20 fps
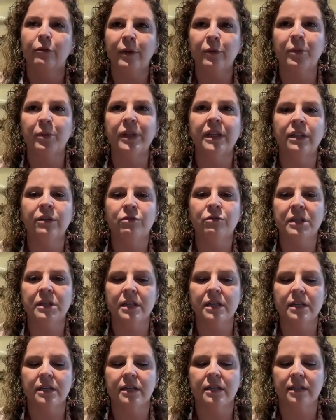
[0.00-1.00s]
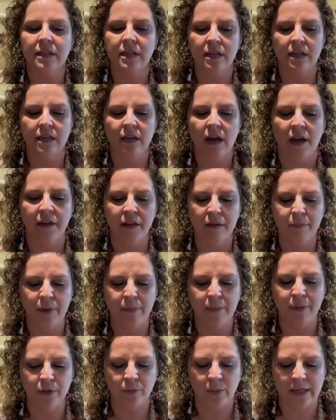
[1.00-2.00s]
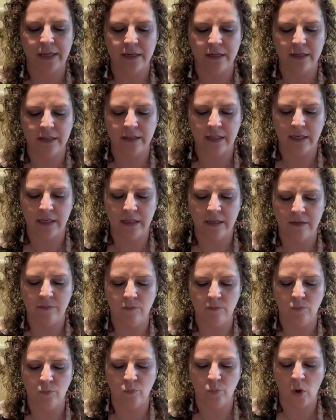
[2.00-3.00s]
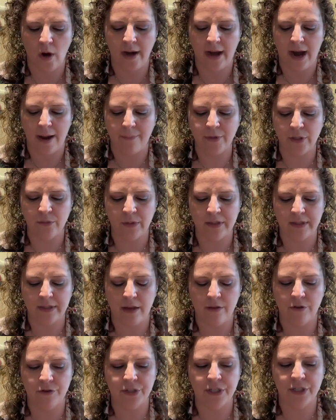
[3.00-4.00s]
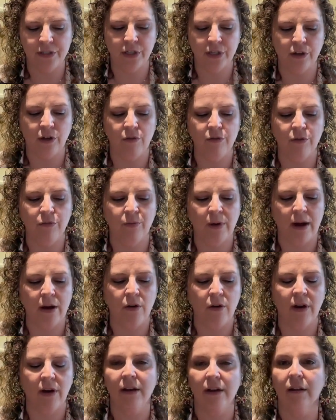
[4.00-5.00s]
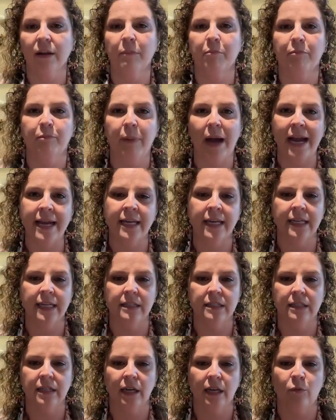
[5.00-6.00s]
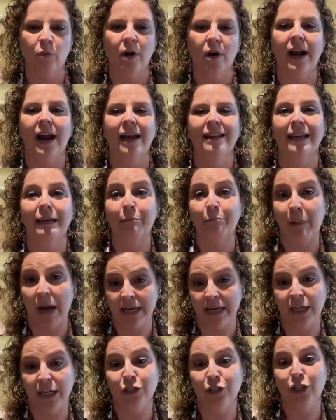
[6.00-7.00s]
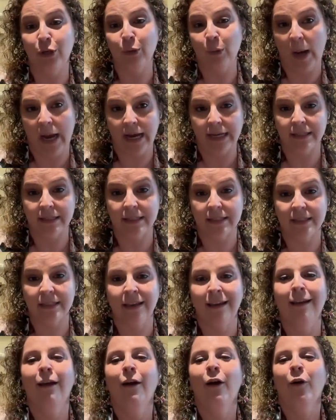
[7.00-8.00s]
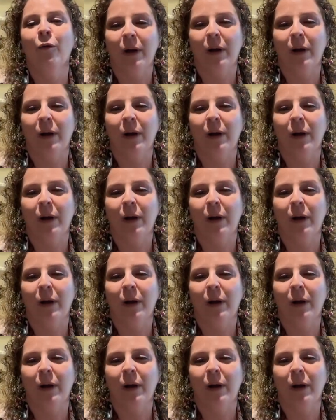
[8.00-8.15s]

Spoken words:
it'll be really interesting to see. I think people are waiting to see what happens with Tether. Does it go the route kind of like Binance did, where it had like Binance US,